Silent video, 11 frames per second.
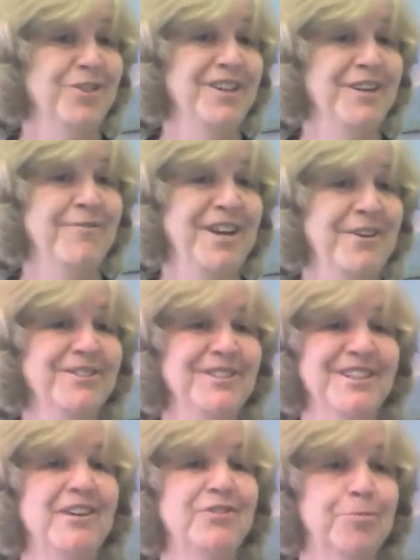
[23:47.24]
innovators
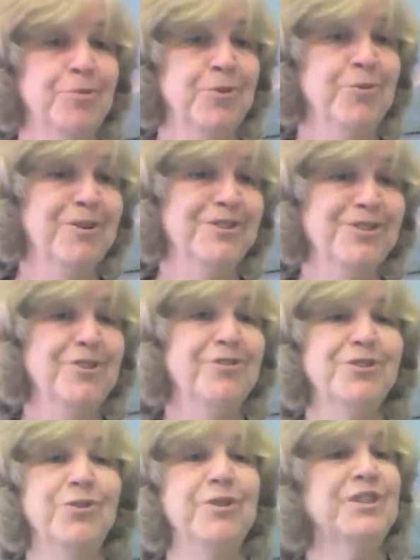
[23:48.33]
and entrepreneurs.
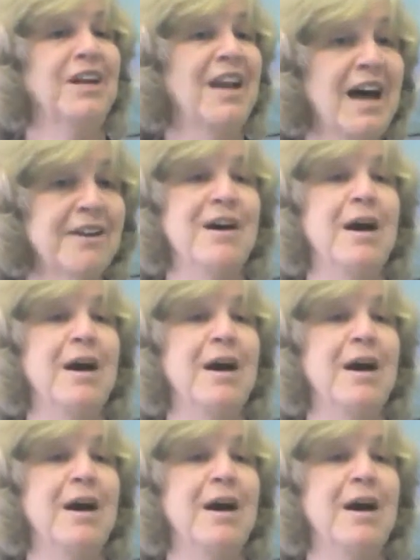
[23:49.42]
So there's a lot of